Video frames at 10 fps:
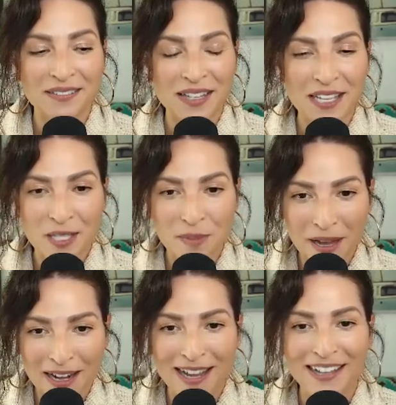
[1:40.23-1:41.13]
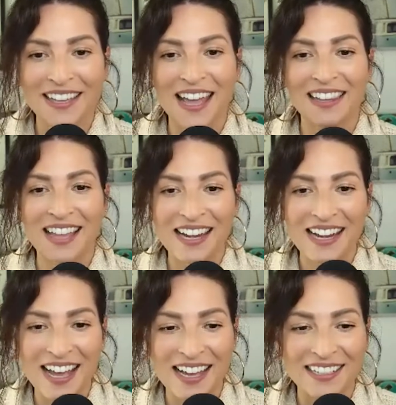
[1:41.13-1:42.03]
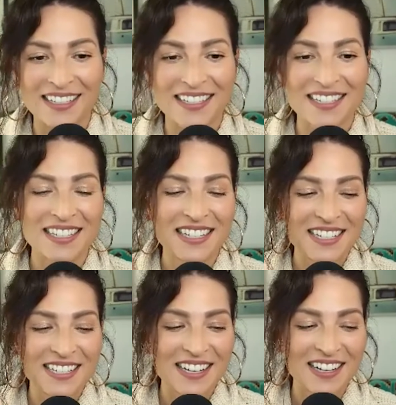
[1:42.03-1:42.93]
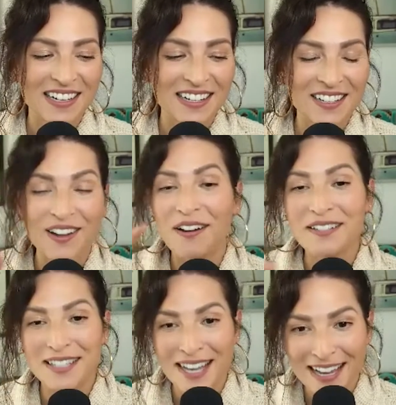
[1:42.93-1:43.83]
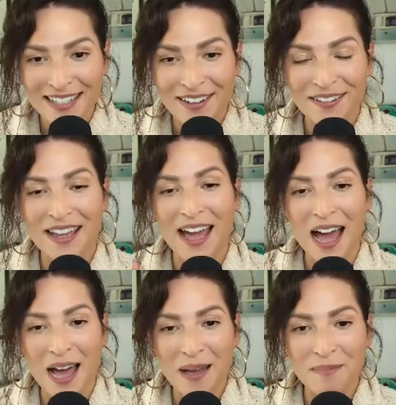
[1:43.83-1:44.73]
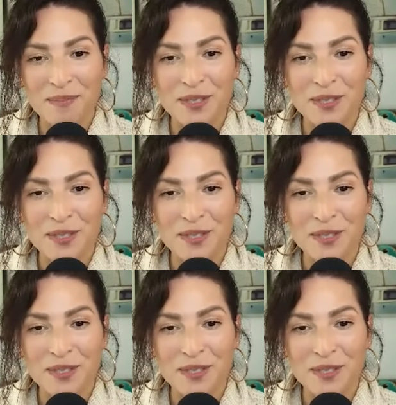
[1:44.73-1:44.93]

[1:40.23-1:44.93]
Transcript: Hispanic and Latinx uh, content on the app.